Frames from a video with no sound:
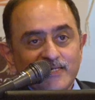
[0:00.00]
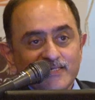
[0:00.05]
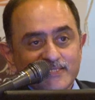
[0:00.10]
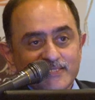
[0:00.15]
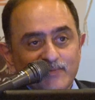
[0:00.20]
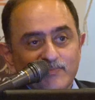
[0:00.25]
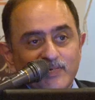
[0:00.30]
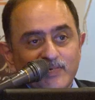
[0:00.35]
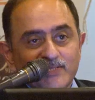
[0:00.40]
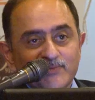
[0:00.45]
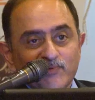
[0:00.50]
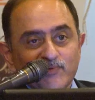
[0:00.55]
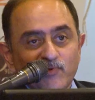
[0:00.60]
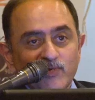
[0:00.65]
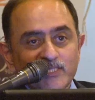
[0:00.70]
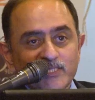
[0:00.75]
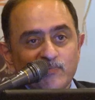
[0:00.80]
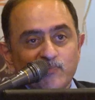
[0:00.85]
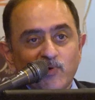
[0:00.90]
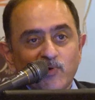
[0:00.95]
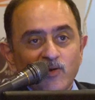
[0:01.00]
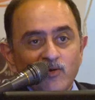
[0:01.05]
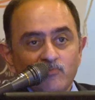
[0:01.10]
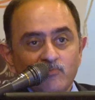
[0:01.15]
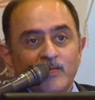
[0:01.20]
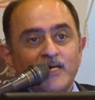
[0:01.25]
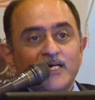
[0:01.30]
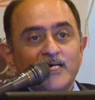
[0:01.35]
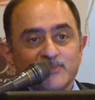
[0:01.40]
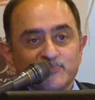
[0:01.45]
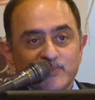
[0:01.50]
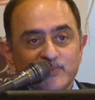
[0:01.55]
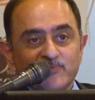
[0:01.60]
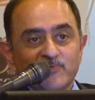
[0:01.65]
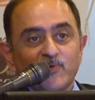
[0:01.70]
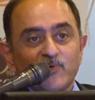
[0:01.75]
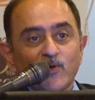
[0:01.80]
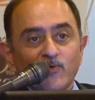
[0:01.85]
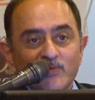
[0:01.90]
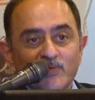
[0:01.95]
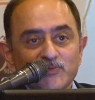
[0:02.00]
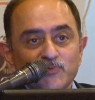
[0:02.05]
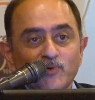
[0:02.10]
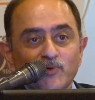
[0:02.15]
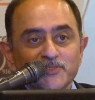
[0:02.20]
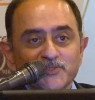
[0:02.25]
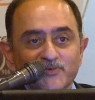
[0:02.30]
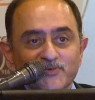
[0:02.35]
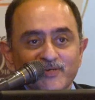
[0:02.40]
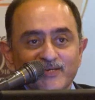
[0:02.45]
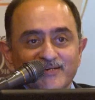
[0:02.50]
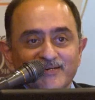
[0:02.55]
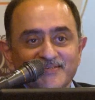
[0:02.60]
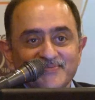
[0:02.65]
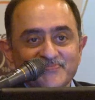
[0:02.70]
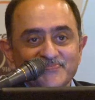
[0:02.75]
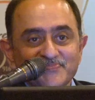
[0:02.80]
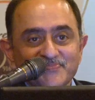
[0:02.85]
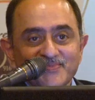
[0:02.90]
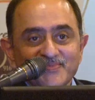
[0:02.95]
and somebody throwing the ball, my husband will always watch cricket.